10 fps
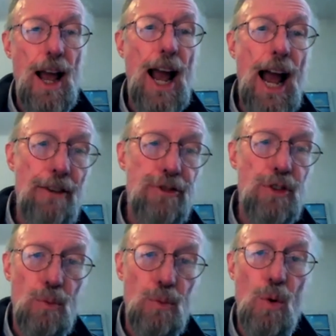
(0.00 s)

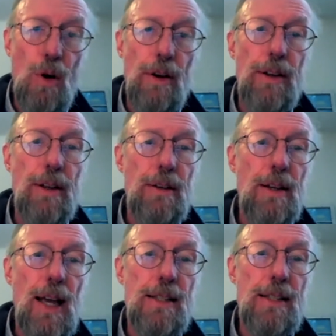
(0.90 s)
after the war
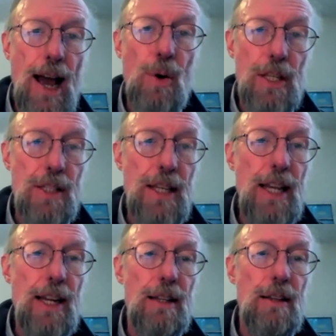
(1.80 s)
has now
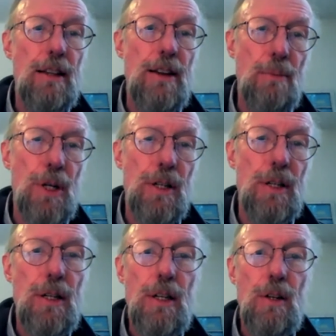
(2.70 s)
exceeded the number,